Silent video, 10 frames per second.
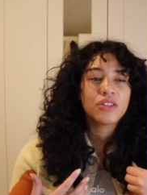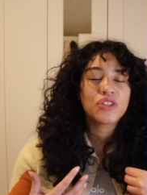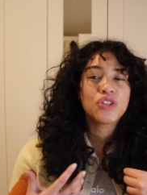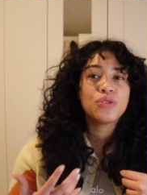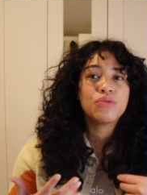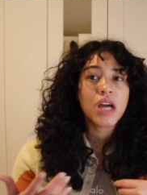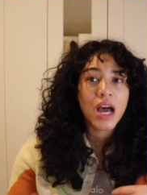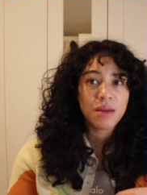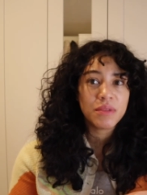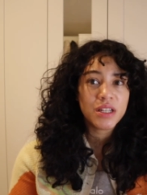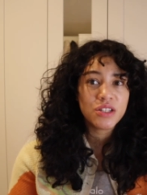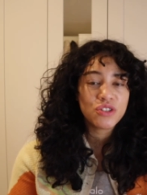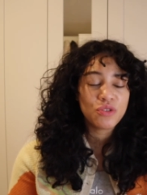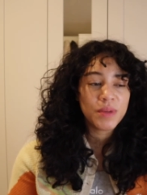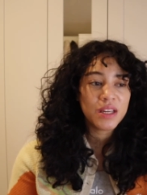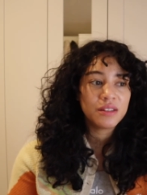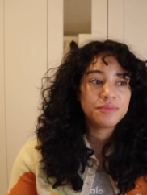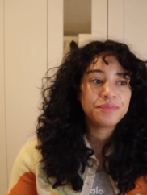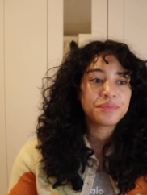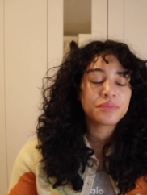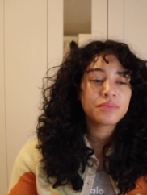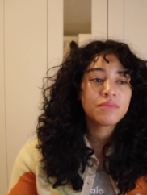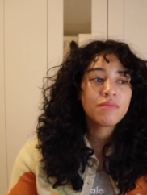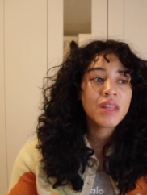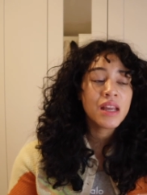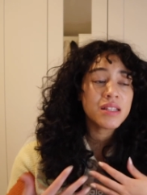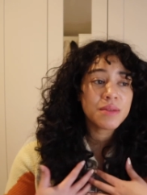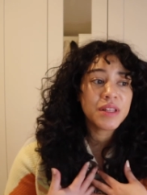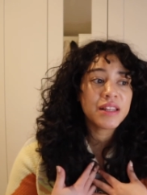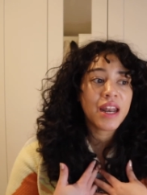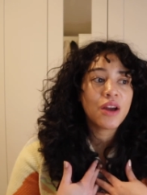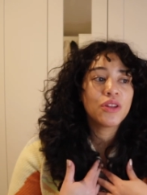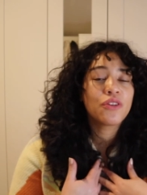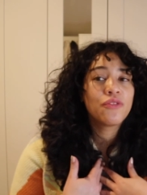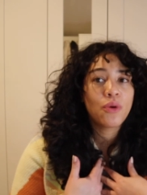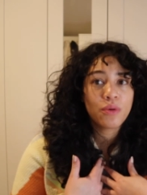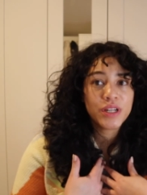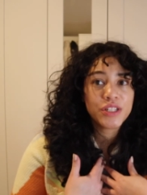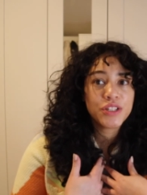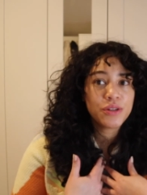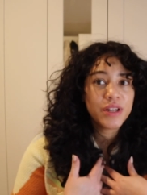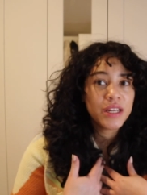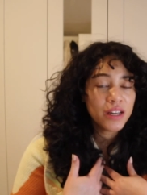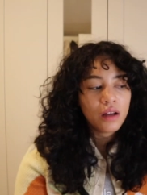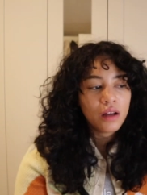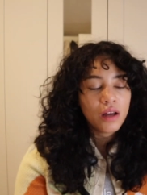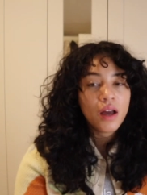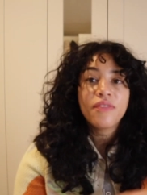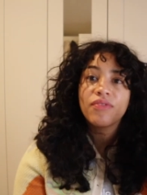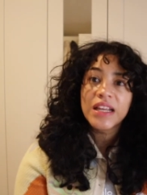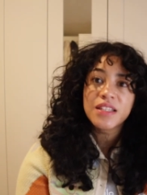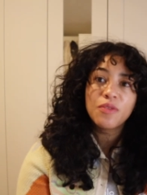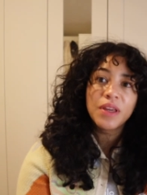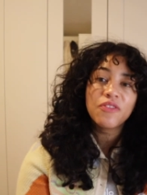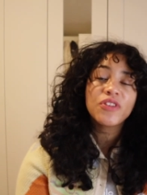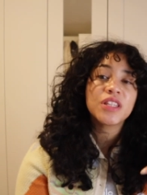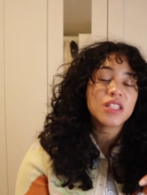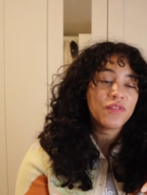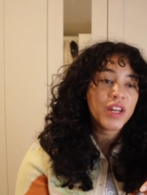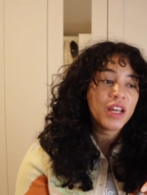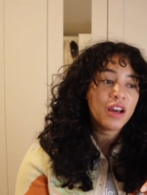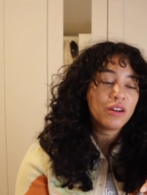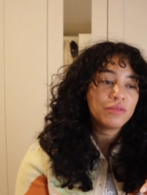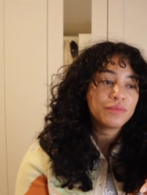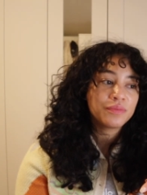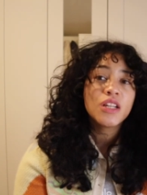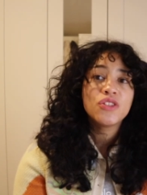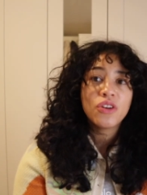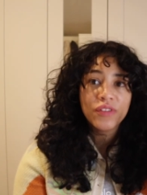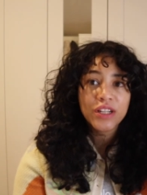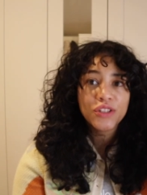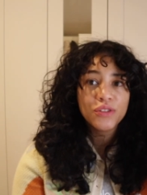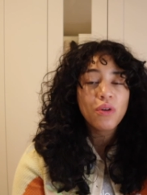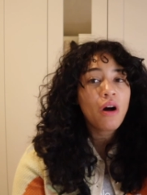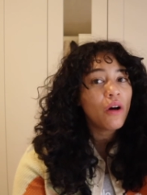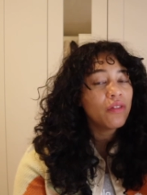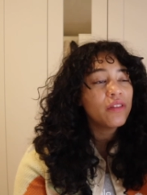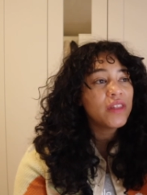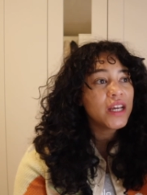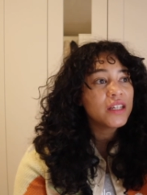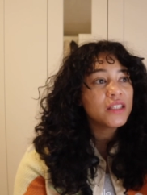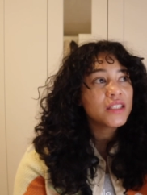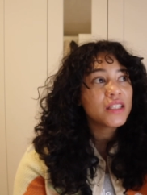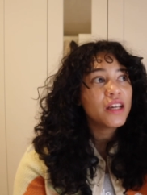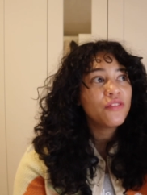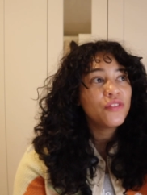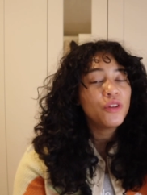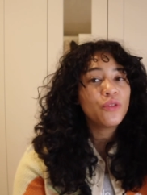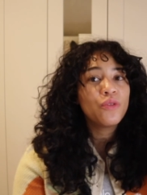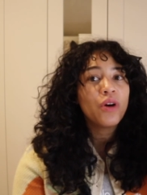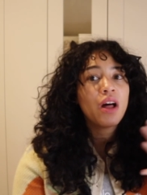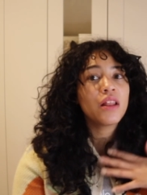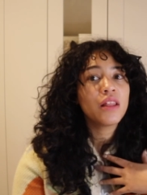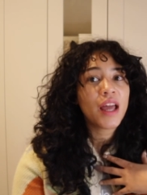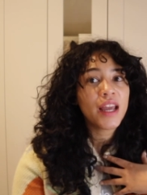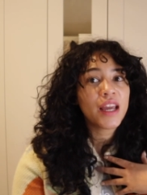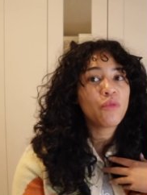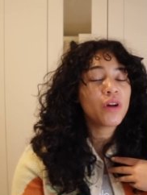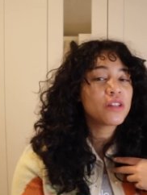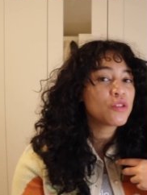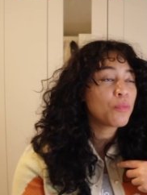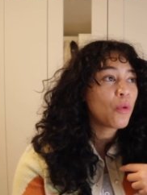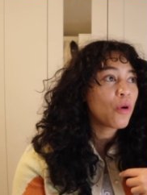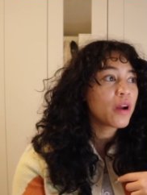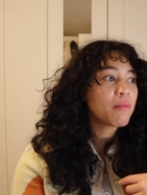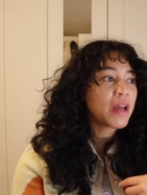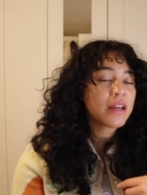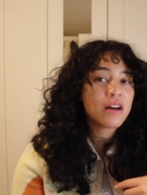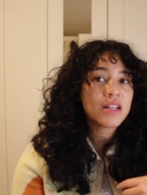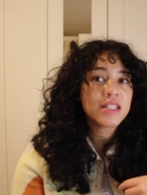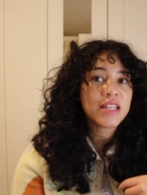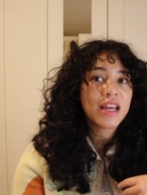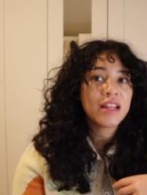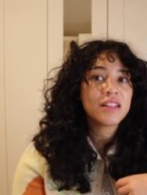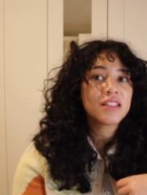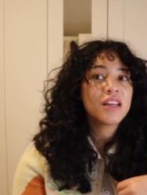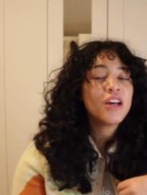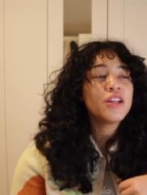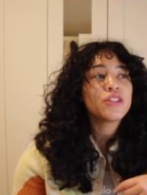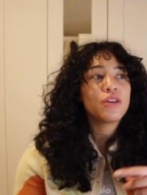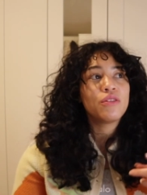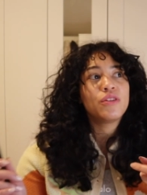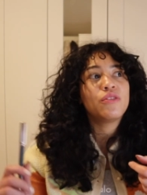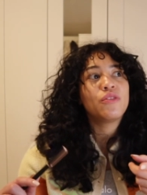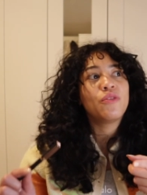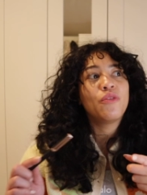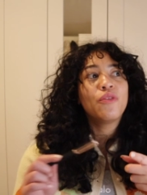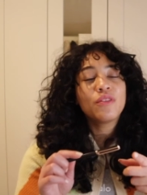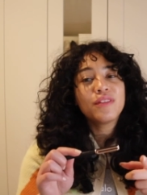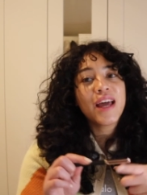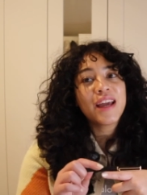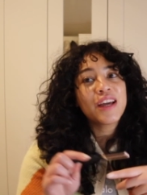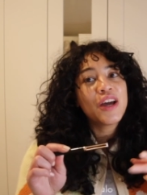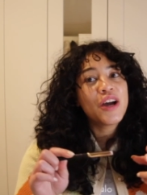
too time consuming, and something that I look forward to doing. That's gonna be it for this video. Don't forget to do all the things if you like and want to support my content. So, you know, like,